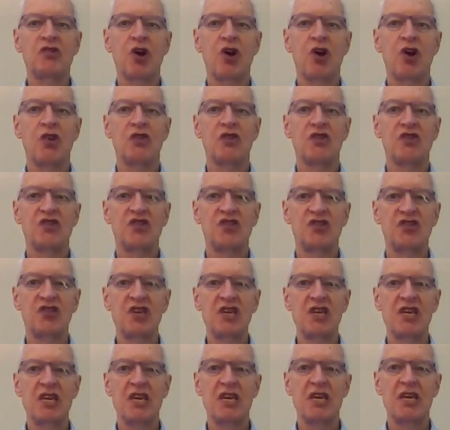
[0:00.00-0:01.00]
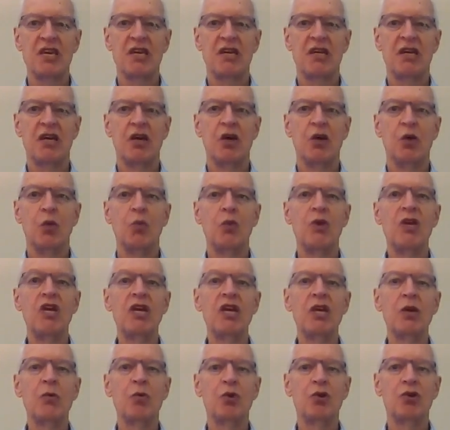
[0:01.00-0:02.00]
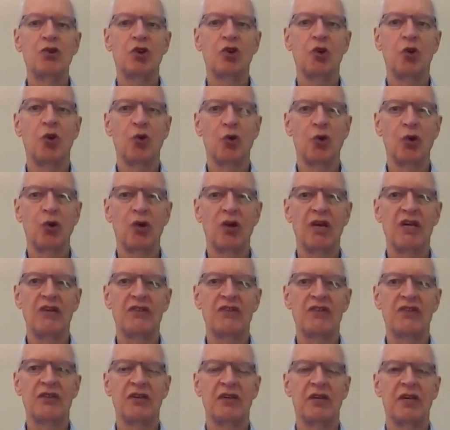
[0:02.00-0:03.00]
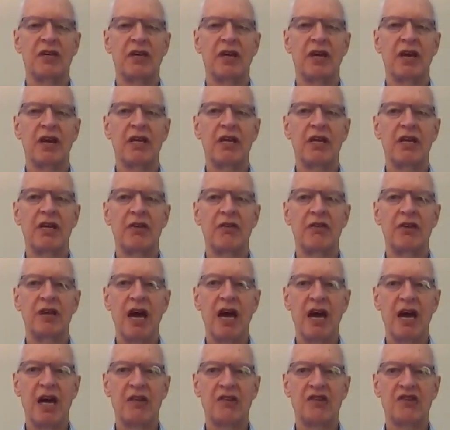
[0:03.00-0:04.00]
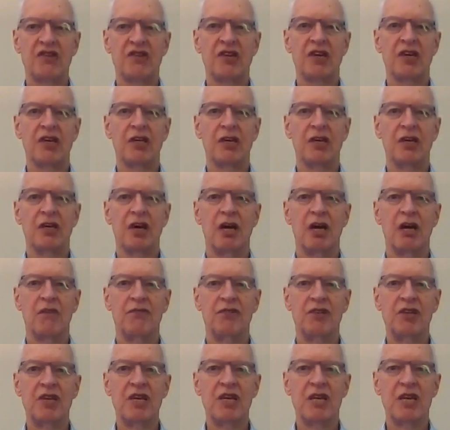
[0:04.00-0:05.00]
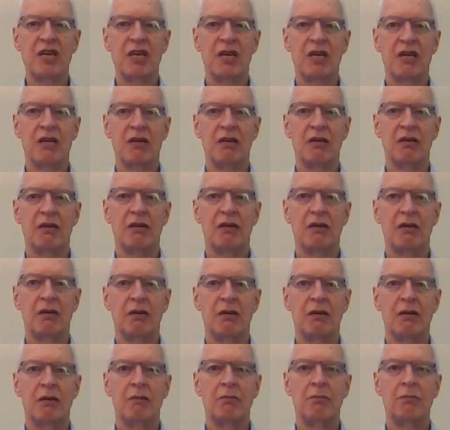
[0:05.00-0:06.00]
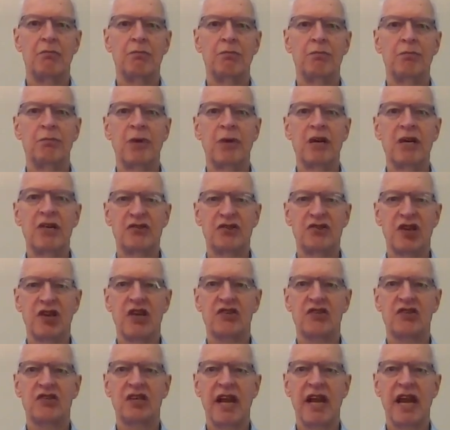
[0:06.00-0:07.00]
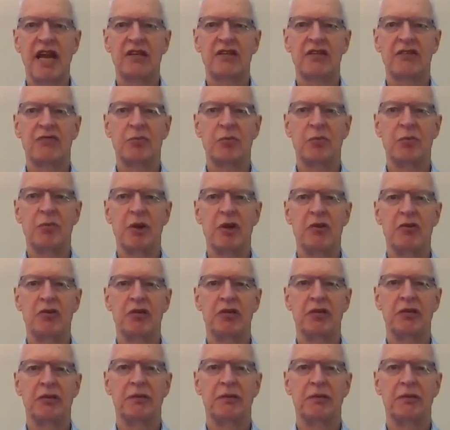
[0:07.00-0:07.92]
on C, we would call it an enhancer of D, but it's just an active promoter.